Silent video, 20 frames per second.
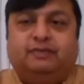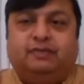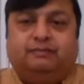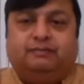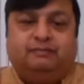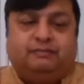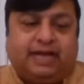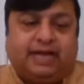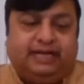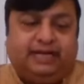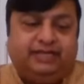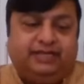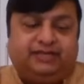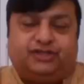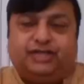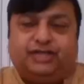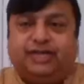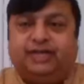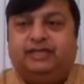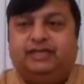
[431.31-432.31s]
mind
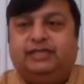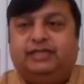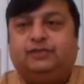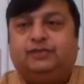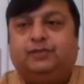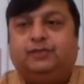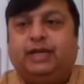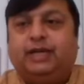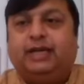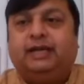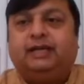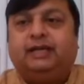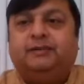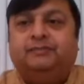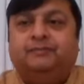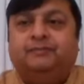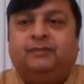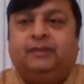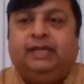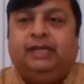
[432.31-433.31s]
state is
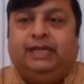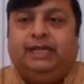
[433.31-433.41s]
where